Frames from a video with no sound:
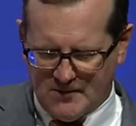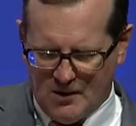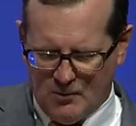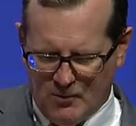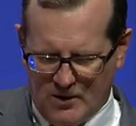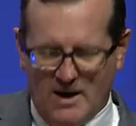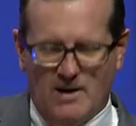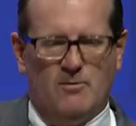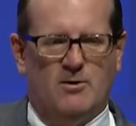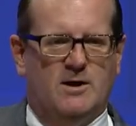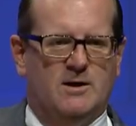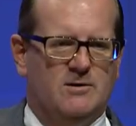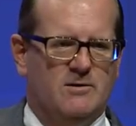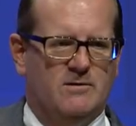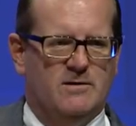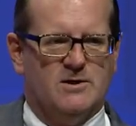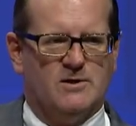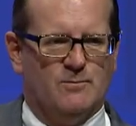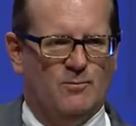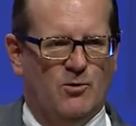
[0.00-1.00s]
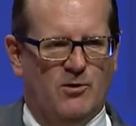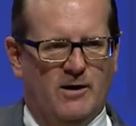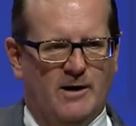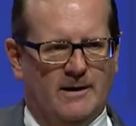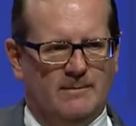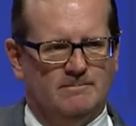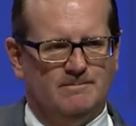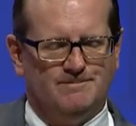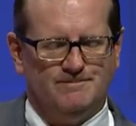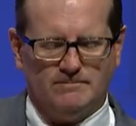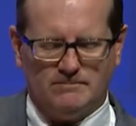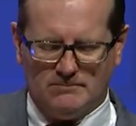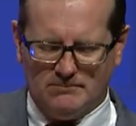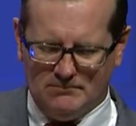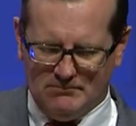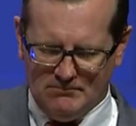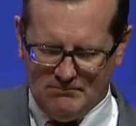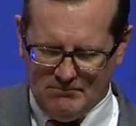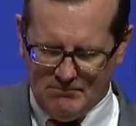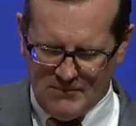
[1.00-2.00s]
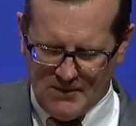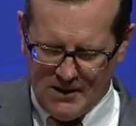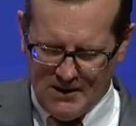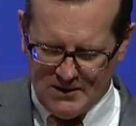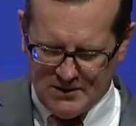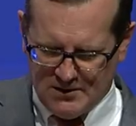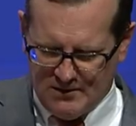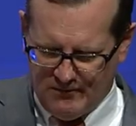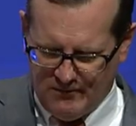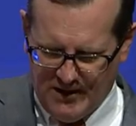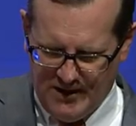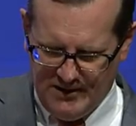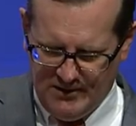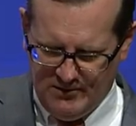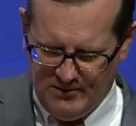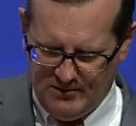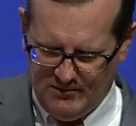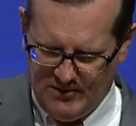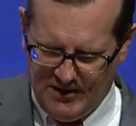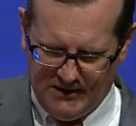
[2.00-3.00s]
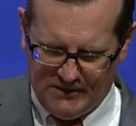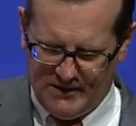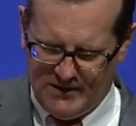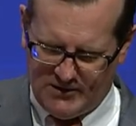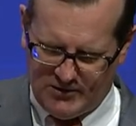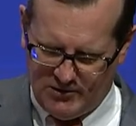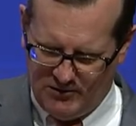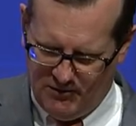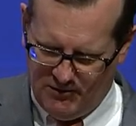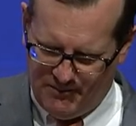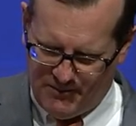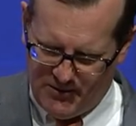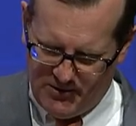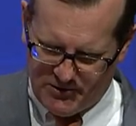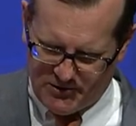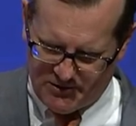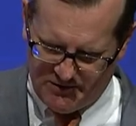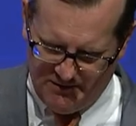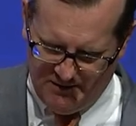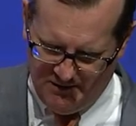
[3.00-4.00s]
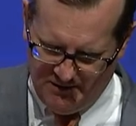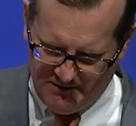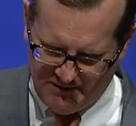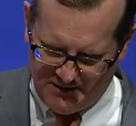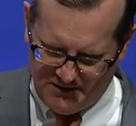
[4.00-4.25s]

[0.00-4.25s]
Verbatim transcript: What I want to do this morning is invite you to make this your personal